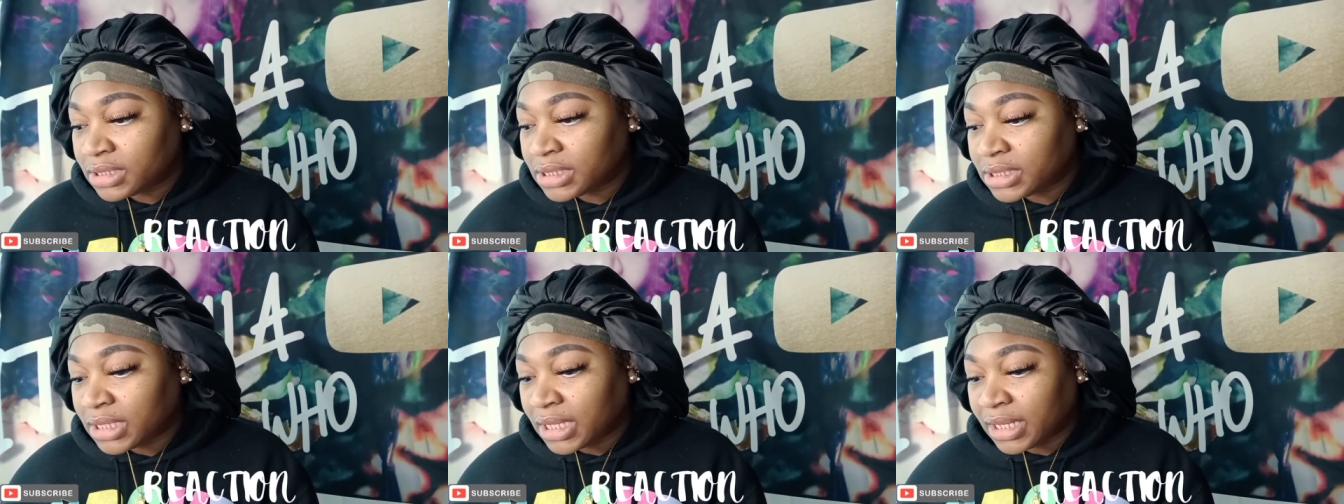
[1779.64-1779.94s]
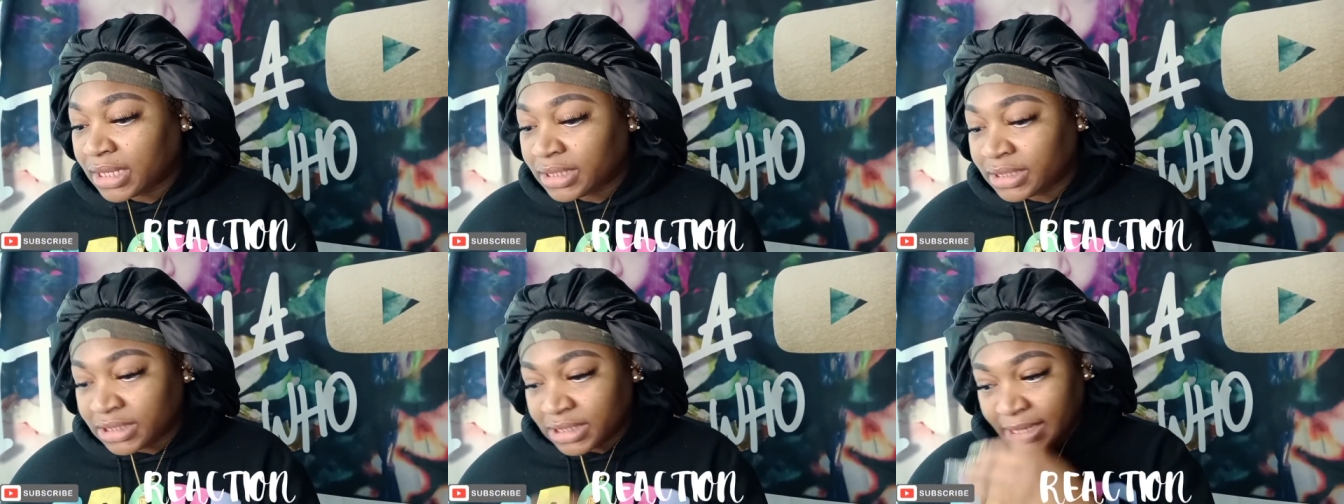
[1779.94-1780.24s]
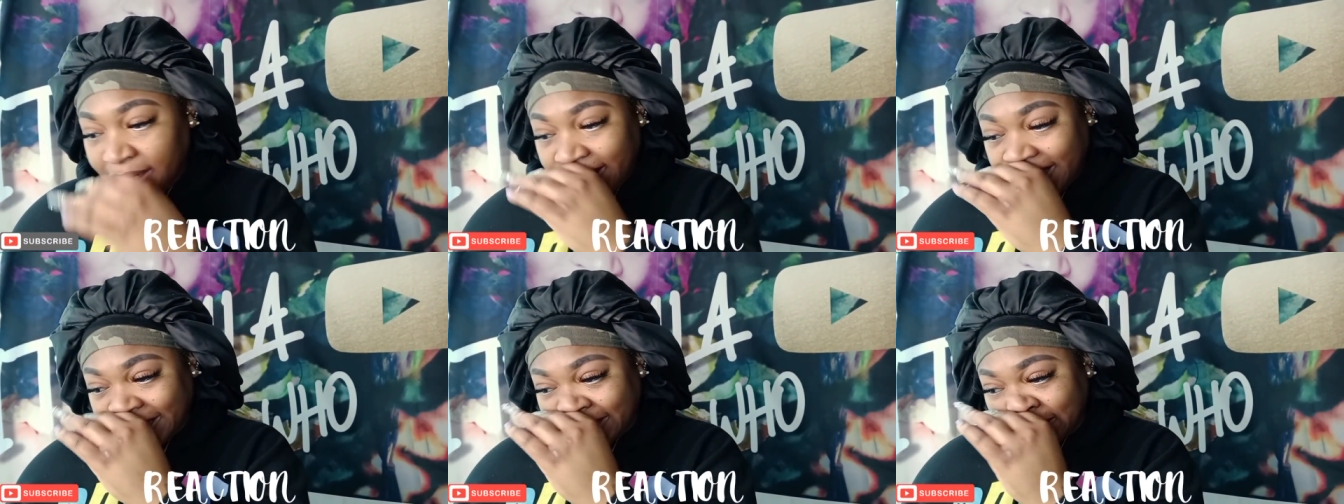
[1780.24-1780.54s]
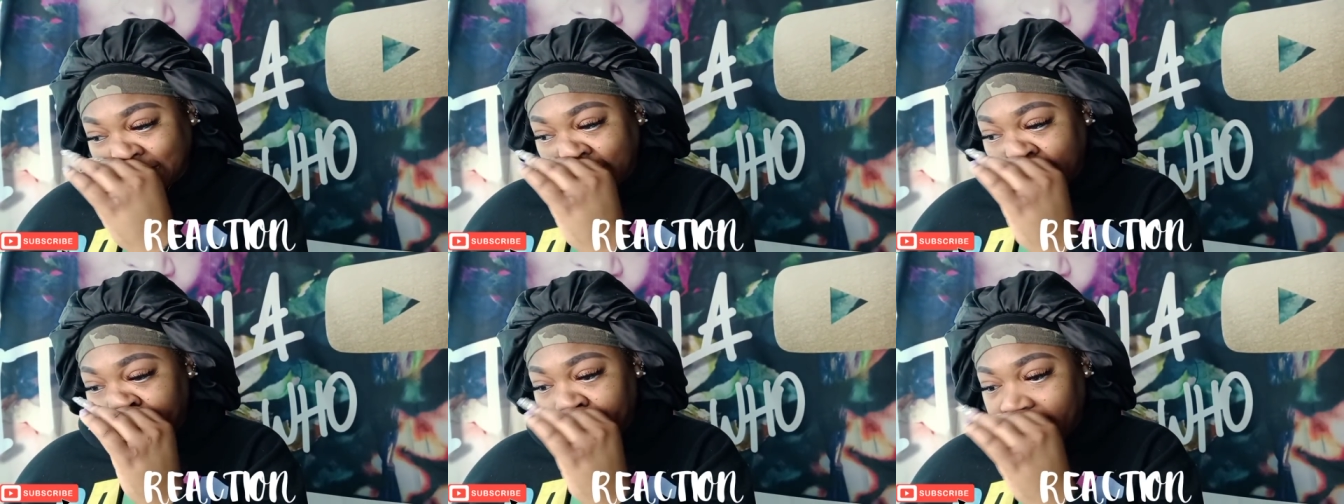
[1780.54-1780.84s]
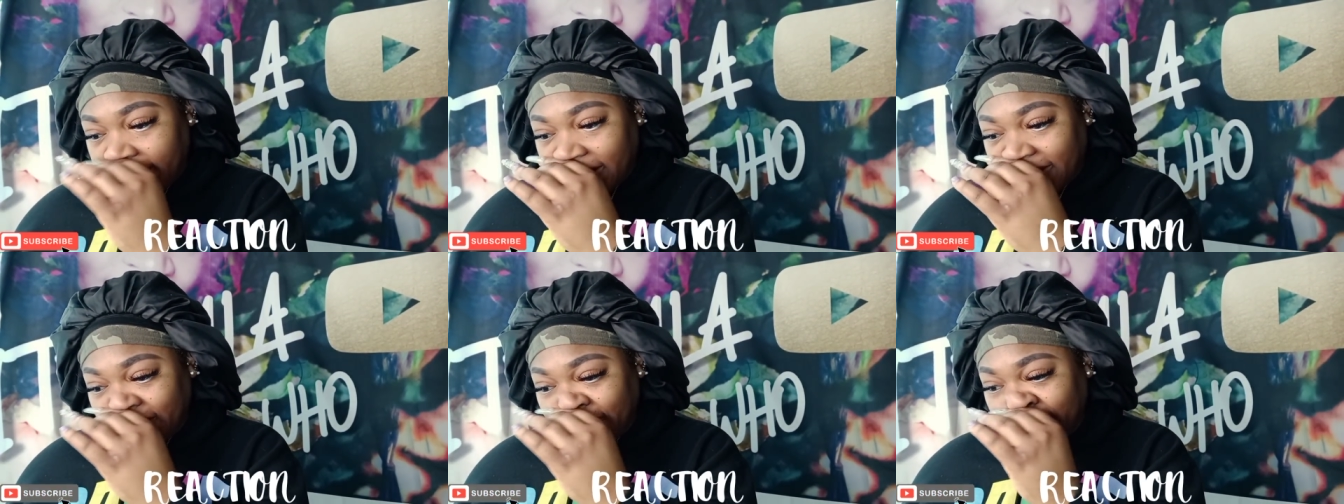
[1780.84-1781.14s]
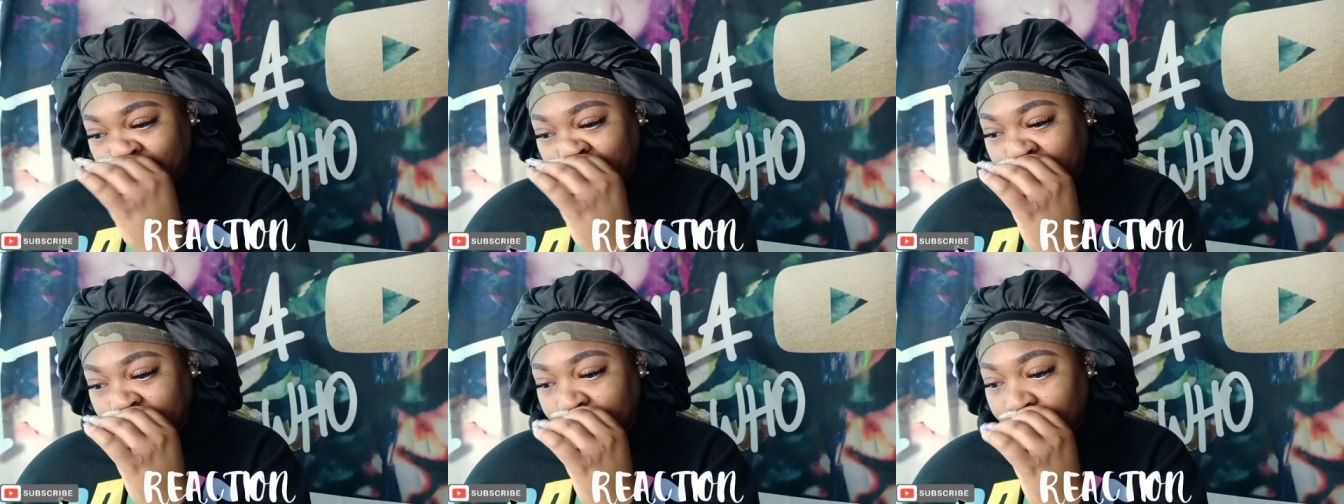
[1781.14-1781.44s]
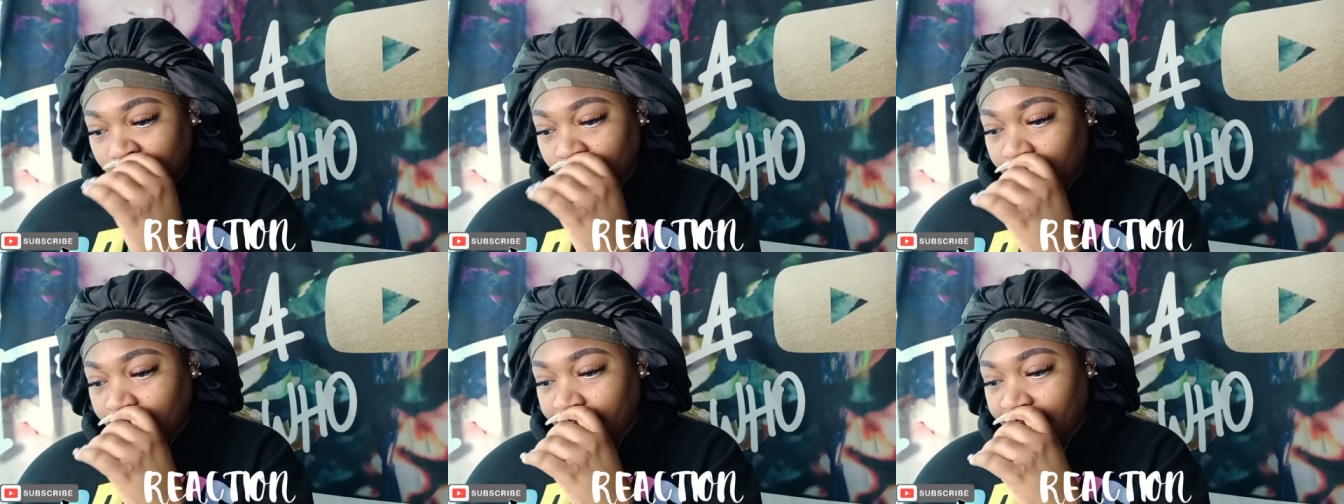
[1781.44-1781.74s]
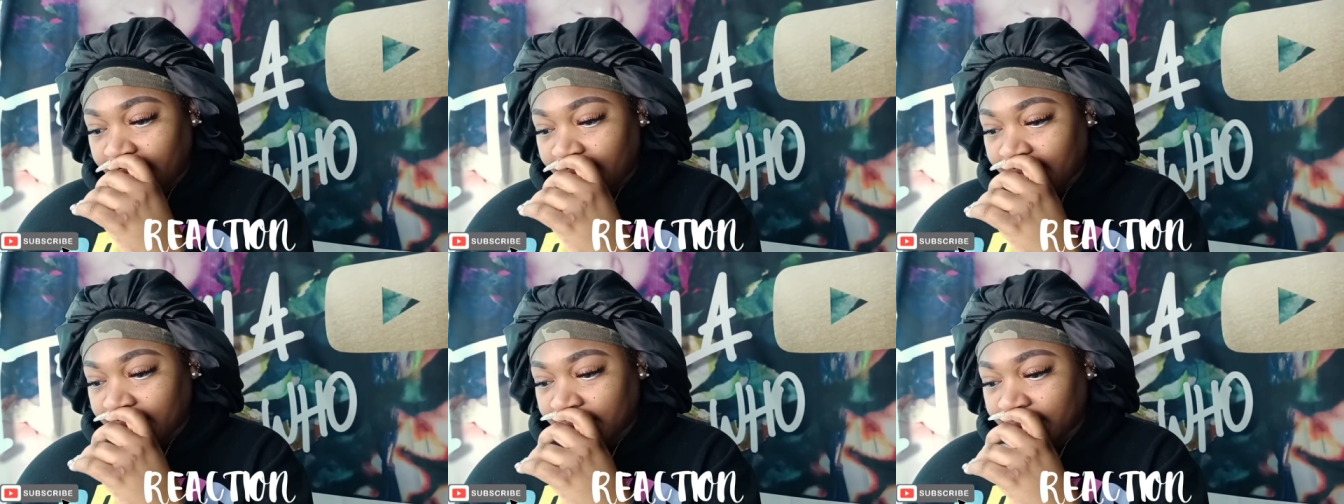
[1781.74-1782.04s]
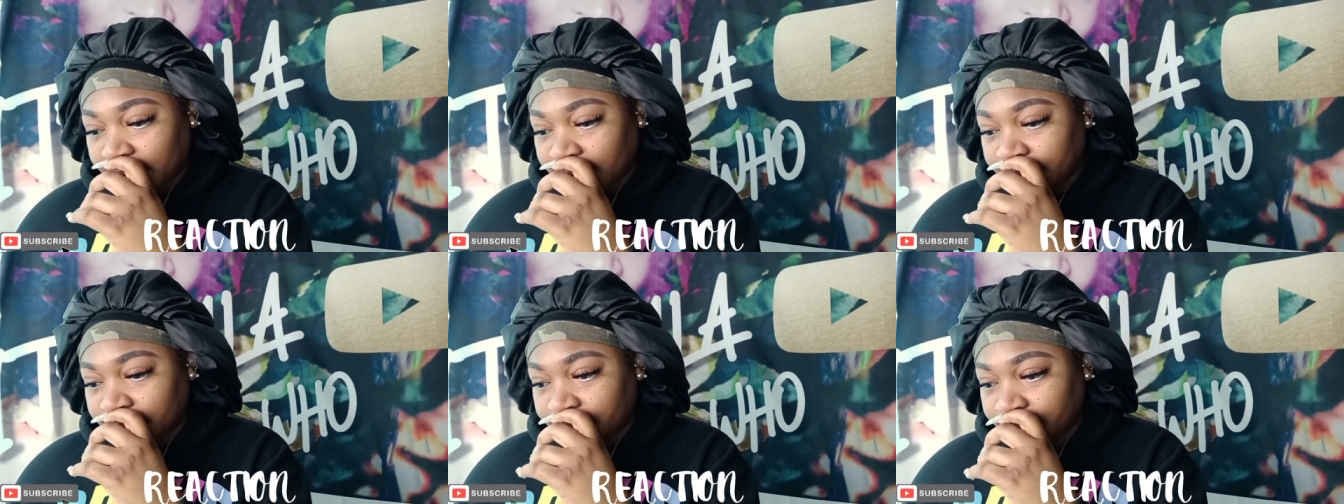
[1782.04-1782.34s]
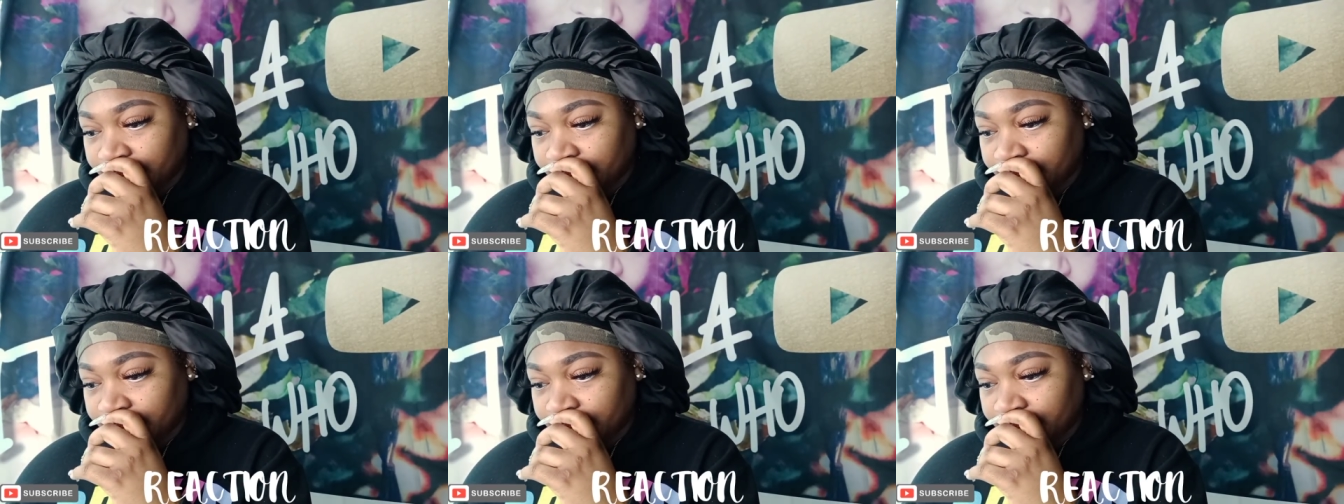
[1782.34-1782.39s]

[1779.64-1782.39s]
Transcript: telling Jazz go make a video about it.